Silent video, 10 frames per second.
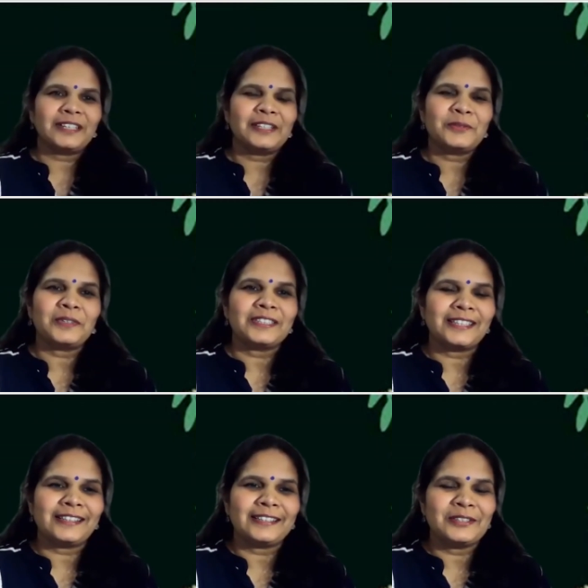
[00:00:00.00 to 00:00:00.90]
Thank you,
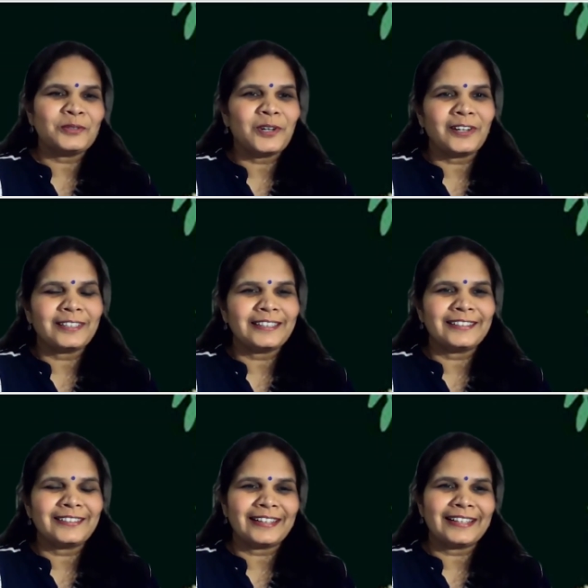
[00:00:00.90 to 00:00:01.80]
Vaishali. You got
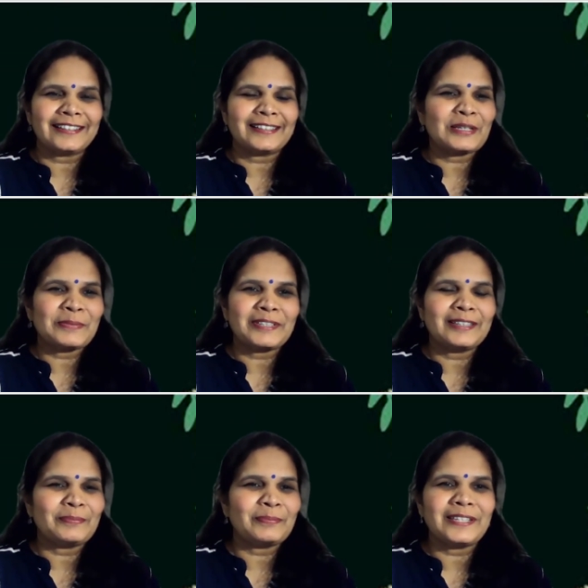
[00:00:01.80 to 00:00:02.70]
that right. I
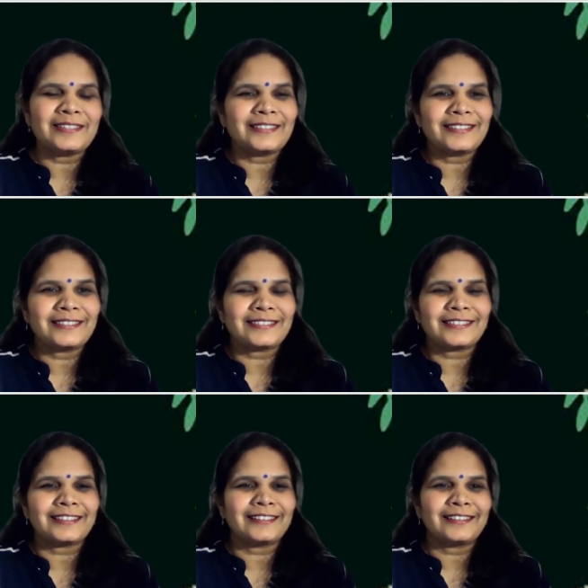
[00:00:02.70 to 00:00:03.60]
mean, the peace is
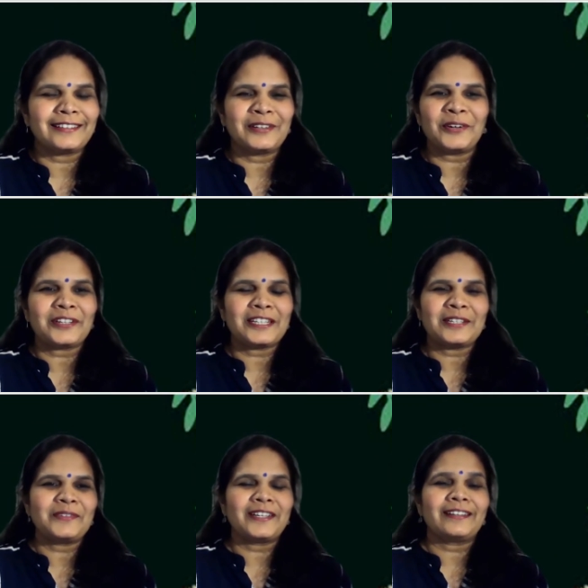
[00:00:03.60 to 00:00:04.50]
not
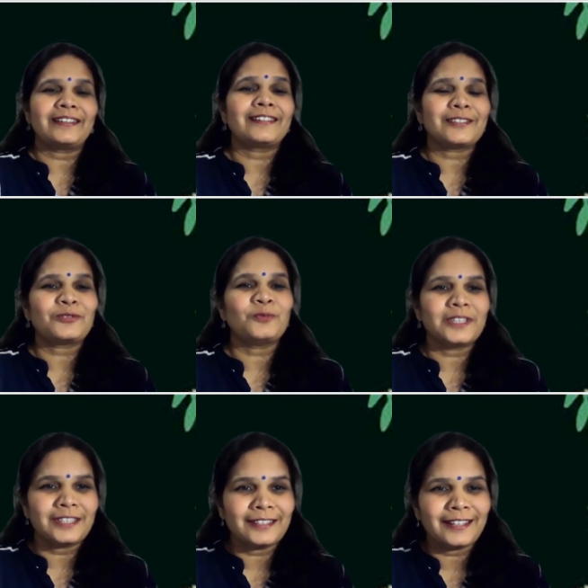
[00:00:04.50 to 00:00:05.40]
anywhere. It is
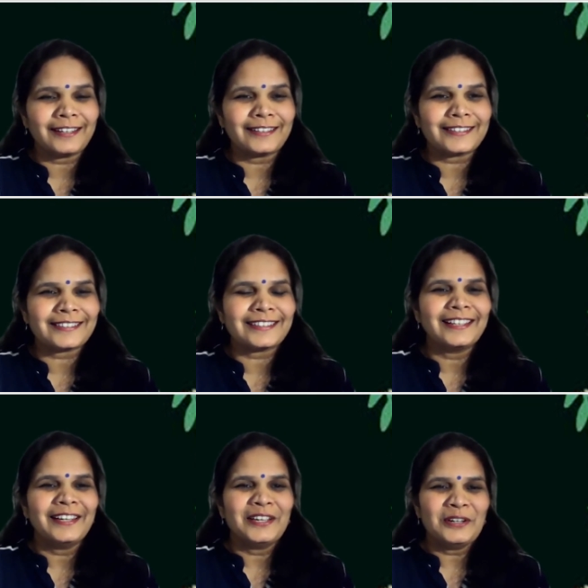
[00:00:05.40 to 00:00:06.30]
within us.
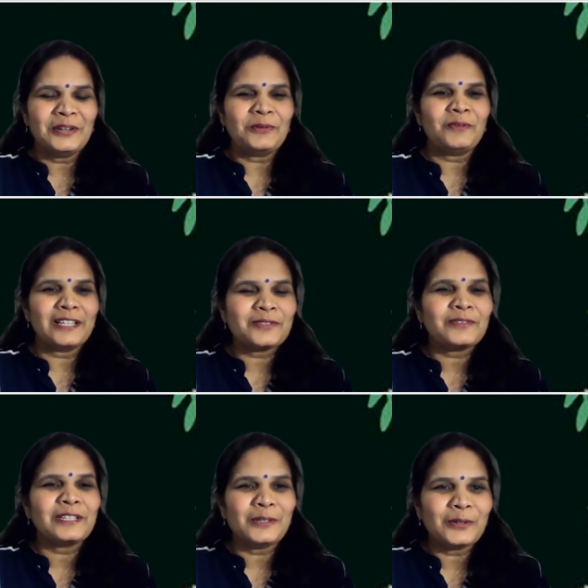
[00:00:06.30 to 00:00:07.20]
You know, once
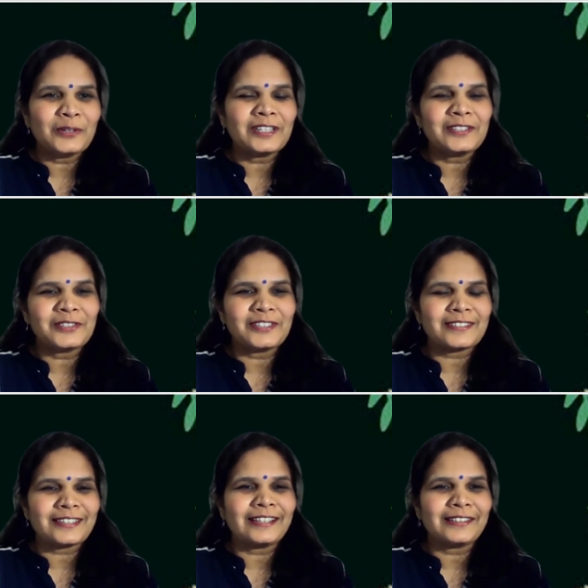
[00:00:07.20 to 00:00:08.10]
when you look into
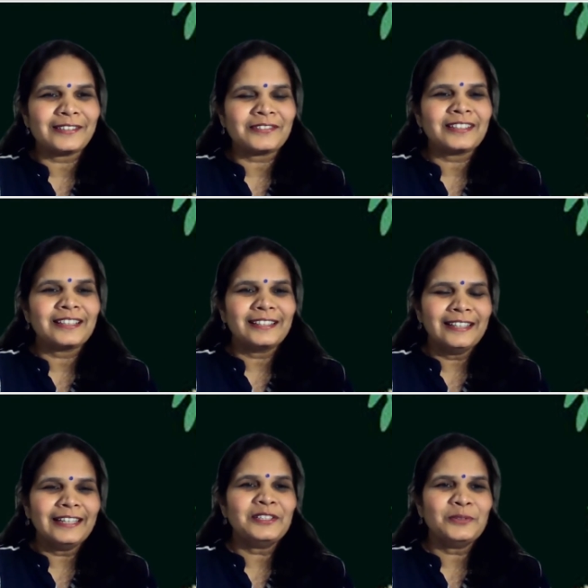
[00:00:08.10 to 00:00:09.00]
yourself,
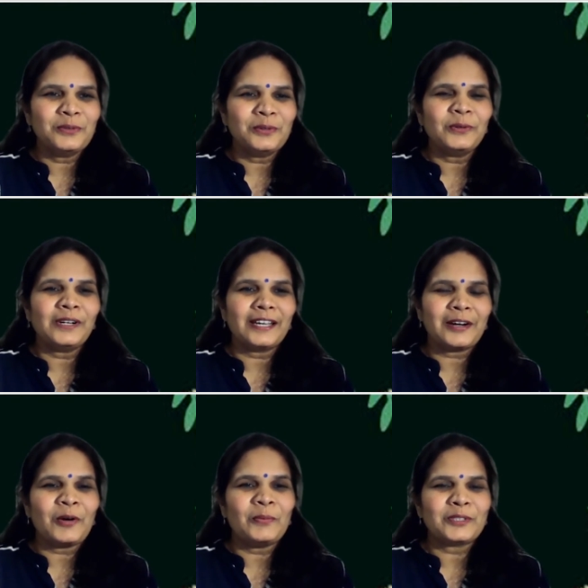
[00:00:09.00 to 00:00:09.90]
then you know
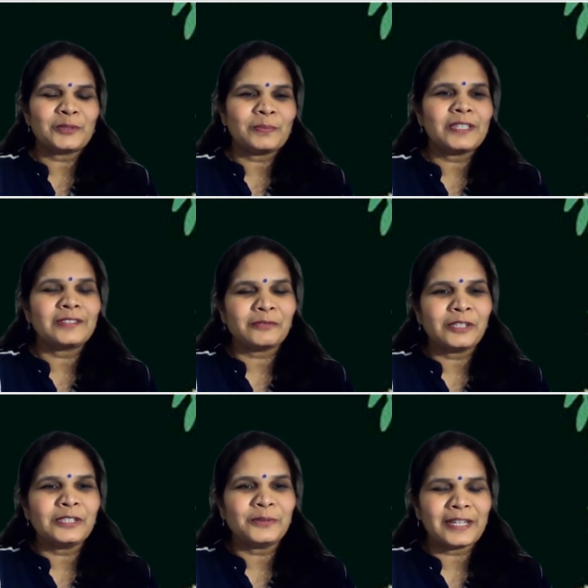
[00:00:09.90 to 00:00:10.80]
like how much
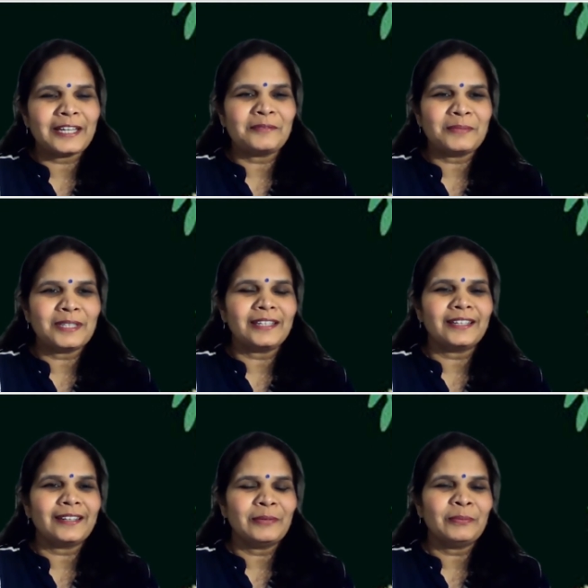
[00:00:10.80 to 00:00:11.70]
peaceful you can be.